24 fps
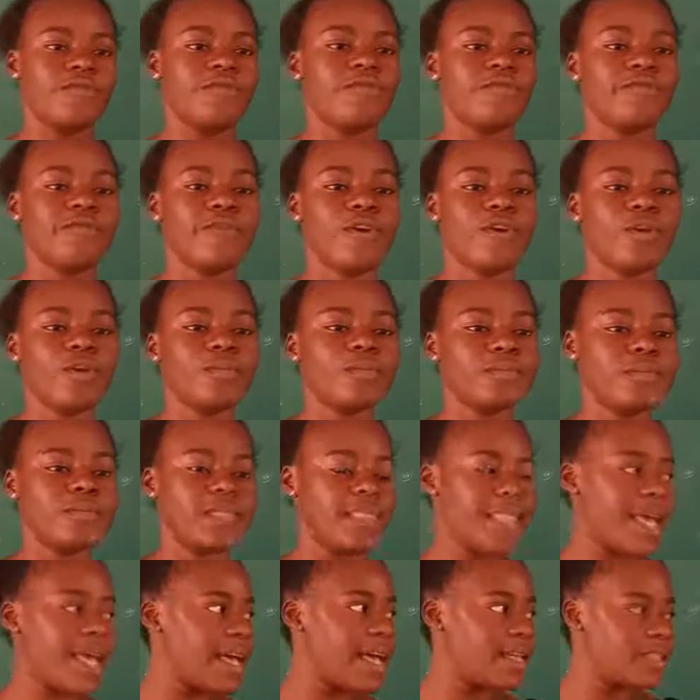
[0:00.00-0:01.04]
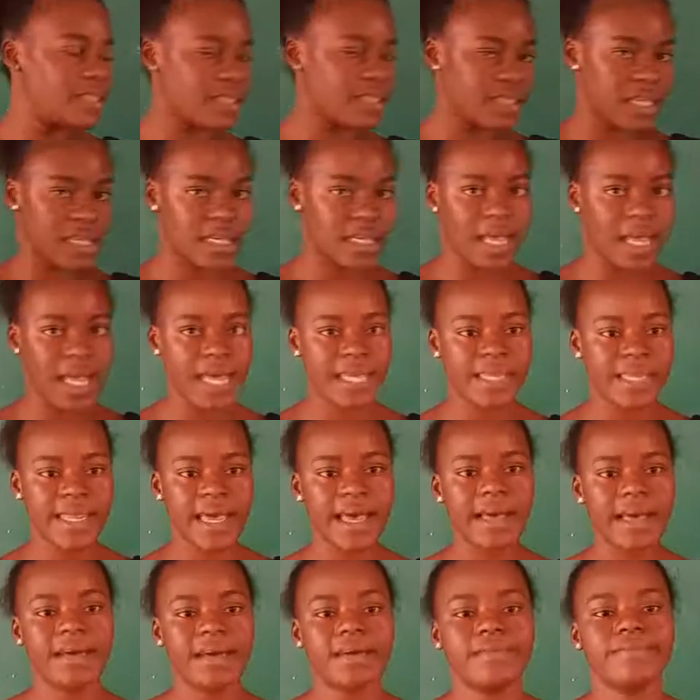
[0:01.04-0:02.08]
from plants and
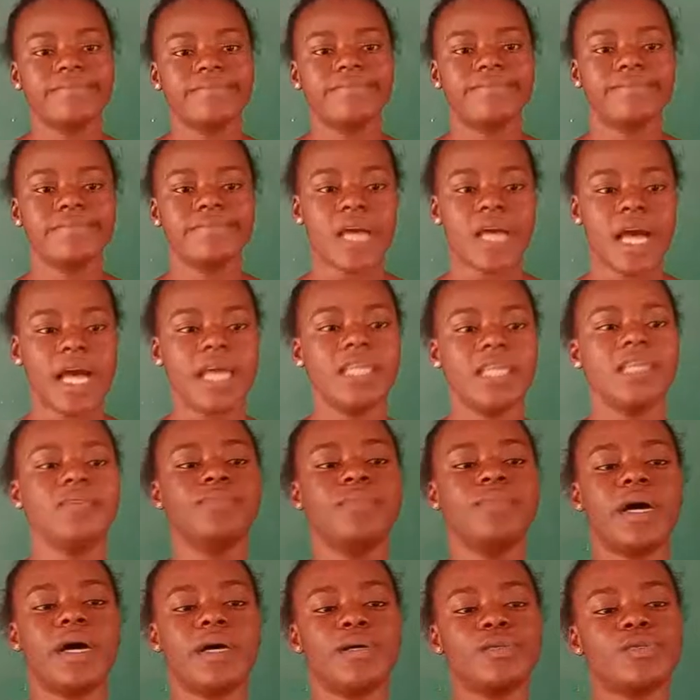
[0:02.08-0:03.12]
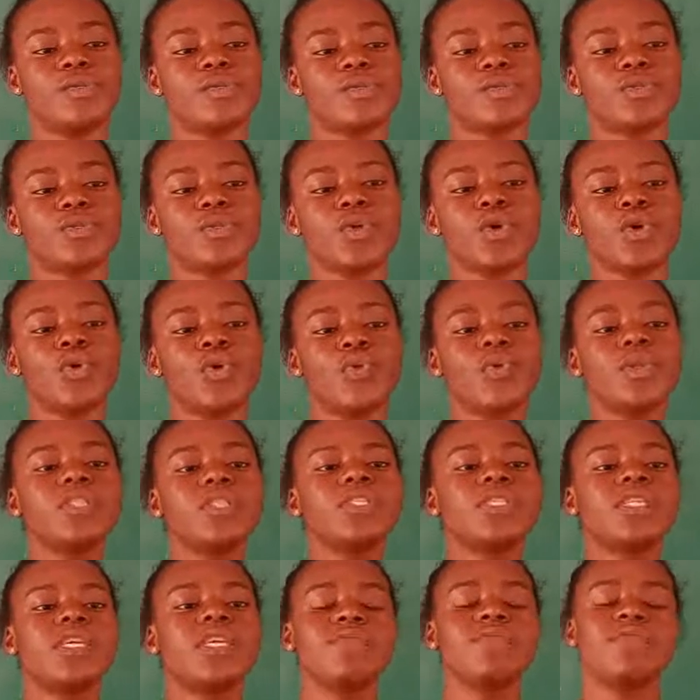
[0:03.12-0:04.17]
other animals,
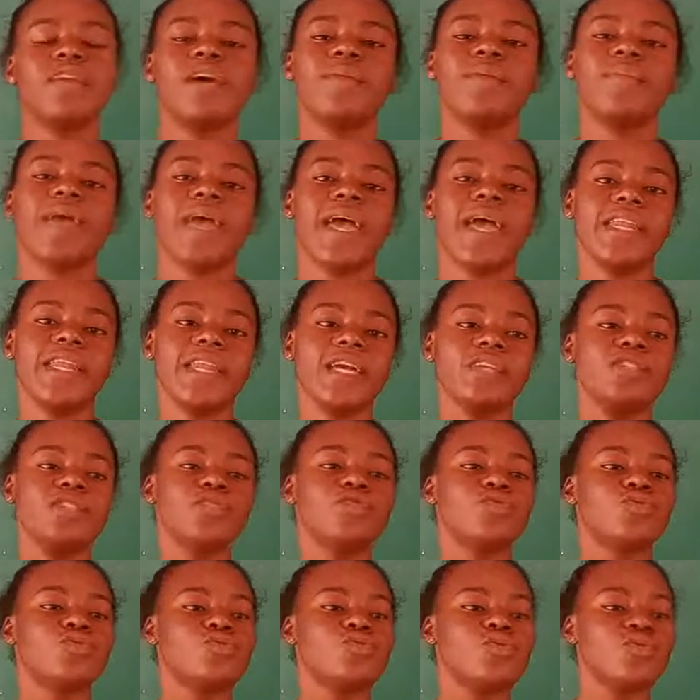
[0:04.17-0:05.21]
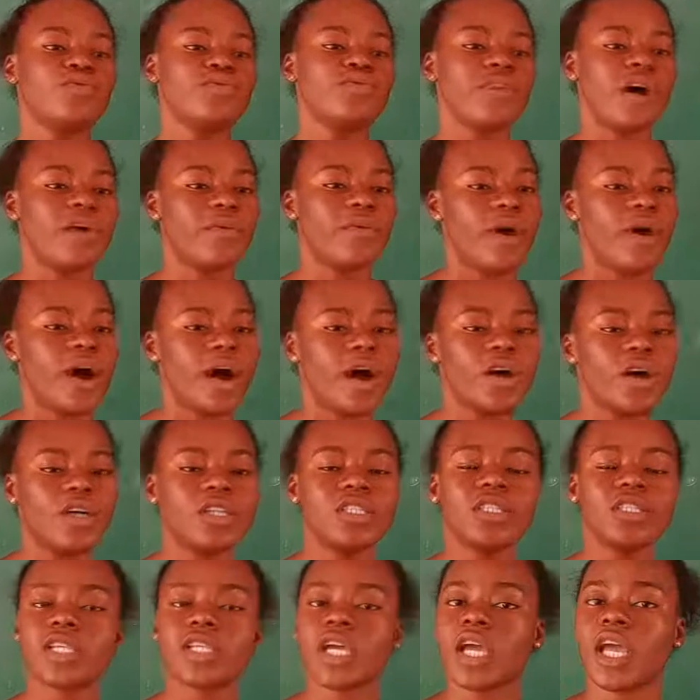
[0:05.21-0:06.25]
which give them energy to move
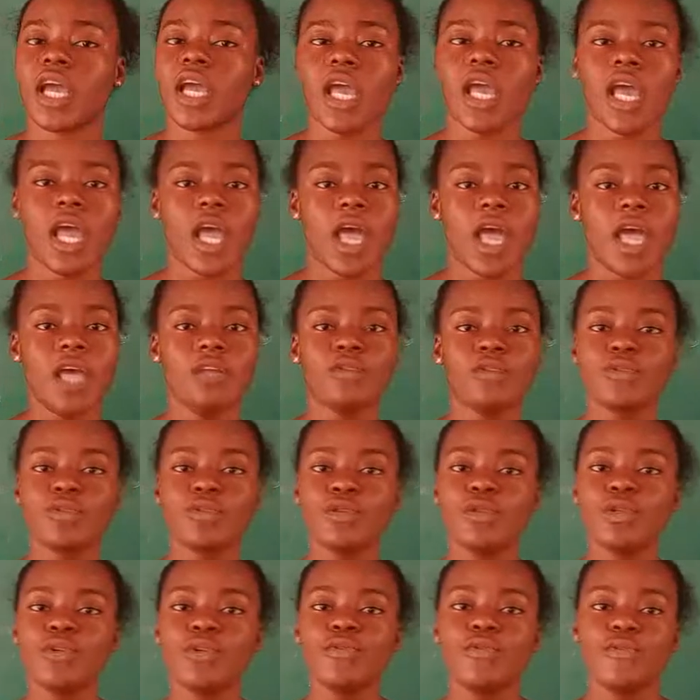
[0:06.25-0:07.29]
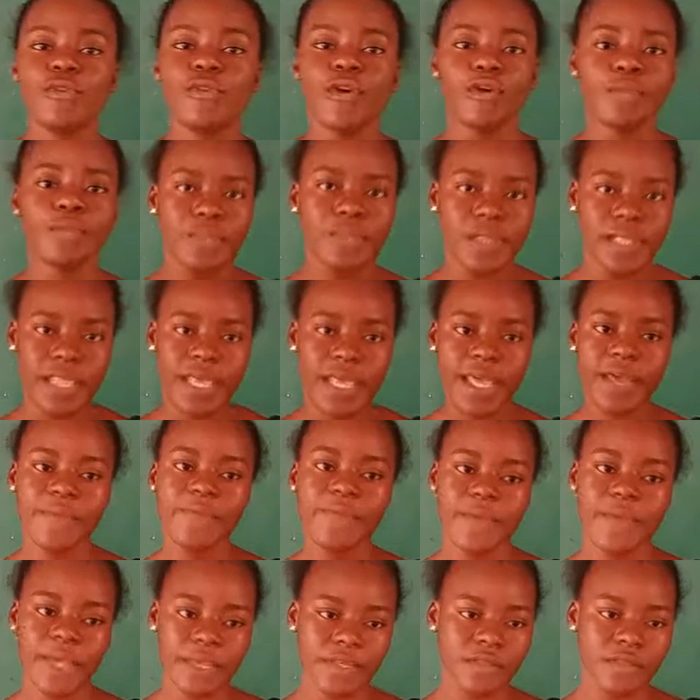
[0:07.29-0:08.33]
around and to look for
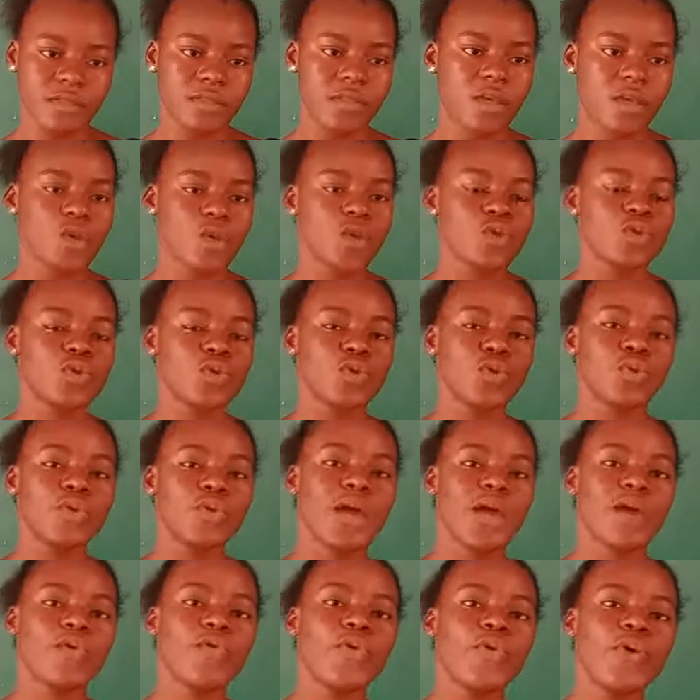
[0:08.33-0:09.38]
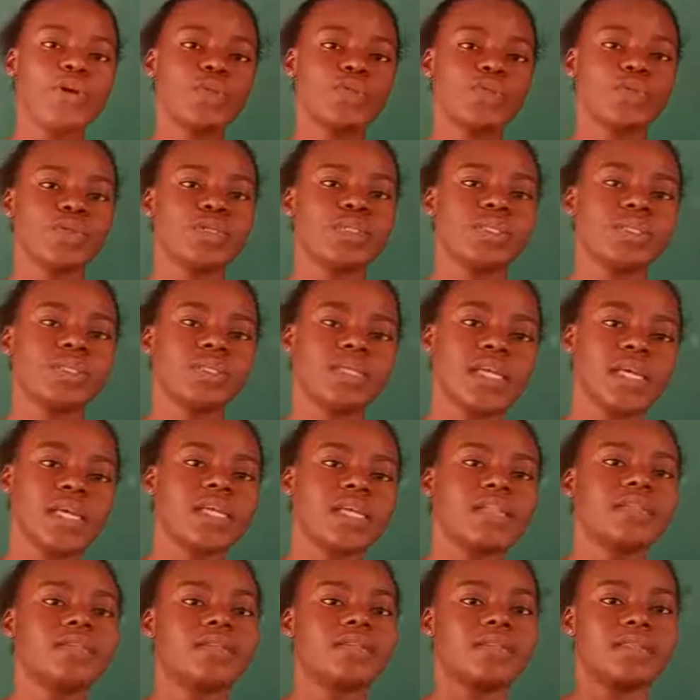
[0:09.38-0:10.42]
playmates. So we are going to take
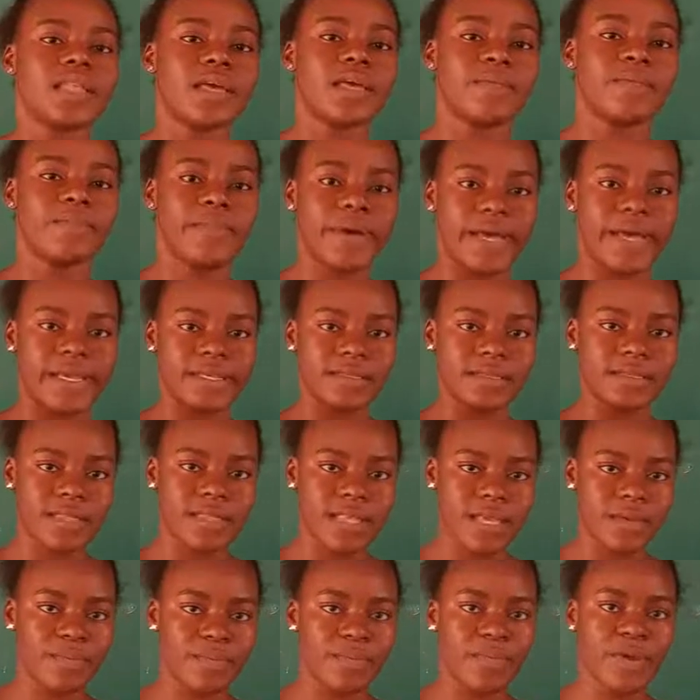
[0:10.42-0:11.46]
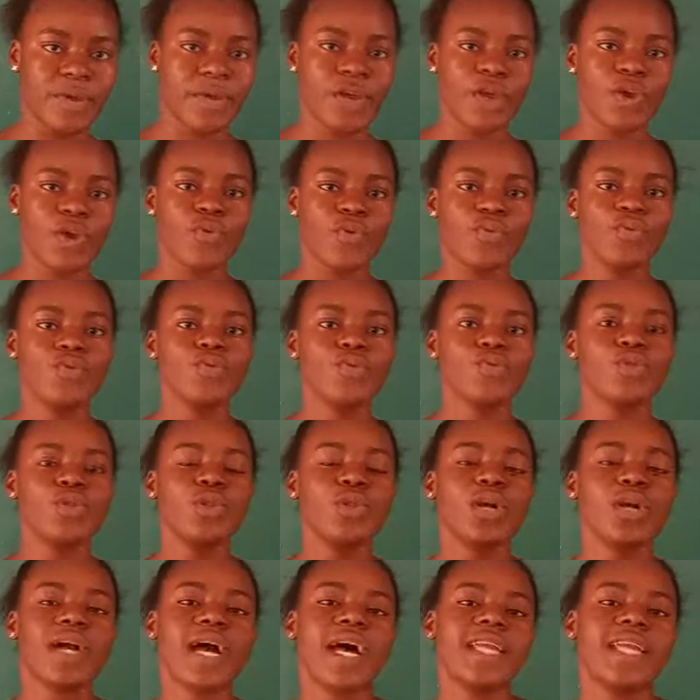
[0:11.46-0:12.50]
it step by step. We will
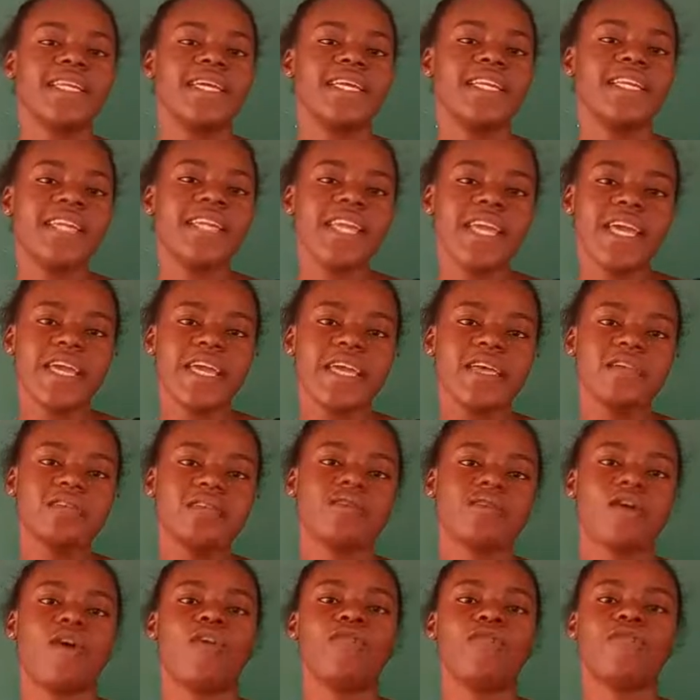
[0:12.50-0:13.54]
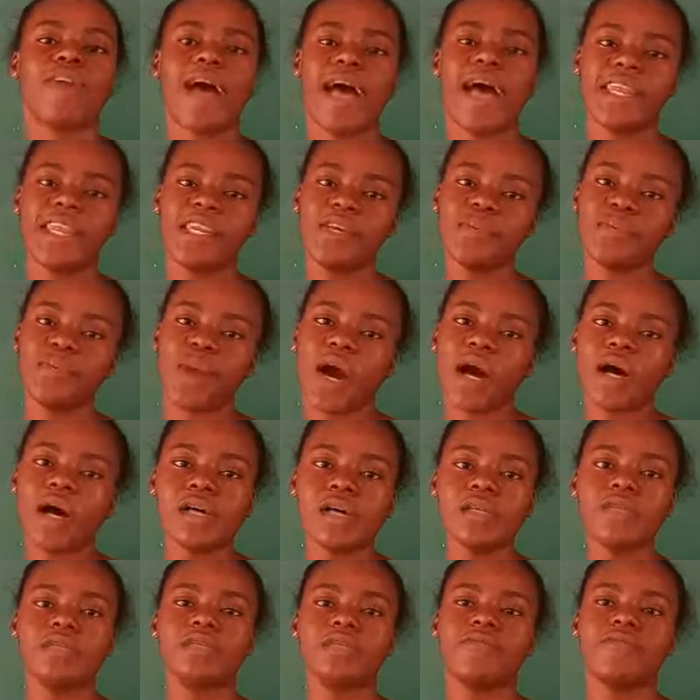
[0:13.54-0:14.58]
look at the needs of
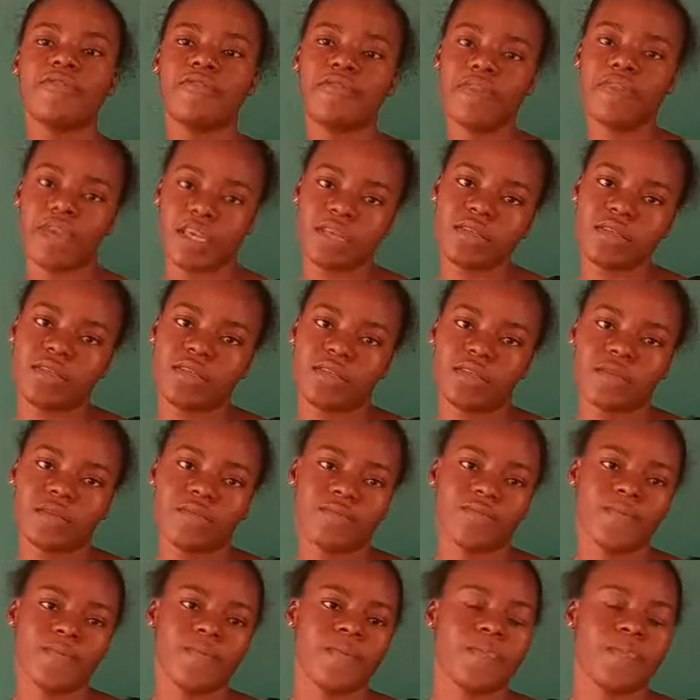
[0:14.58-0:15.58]
animals first,